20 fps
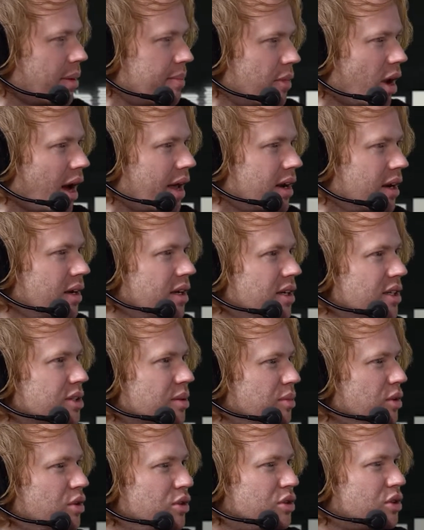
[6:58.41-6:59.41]
I'm not
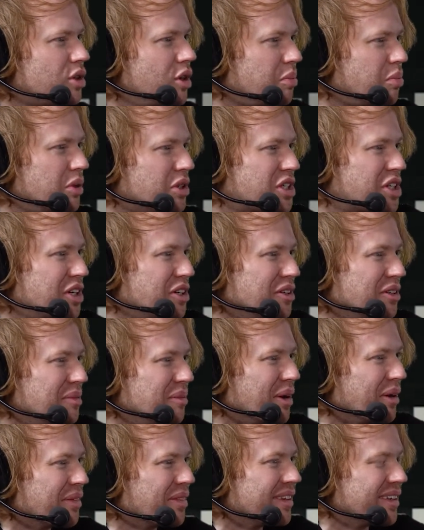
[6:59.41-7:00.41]
someone who's super chill
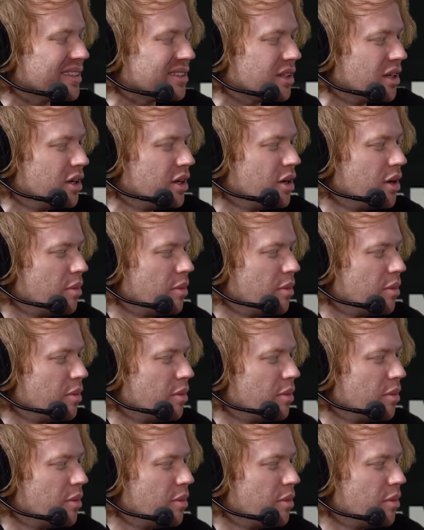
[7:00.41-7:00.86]
about things.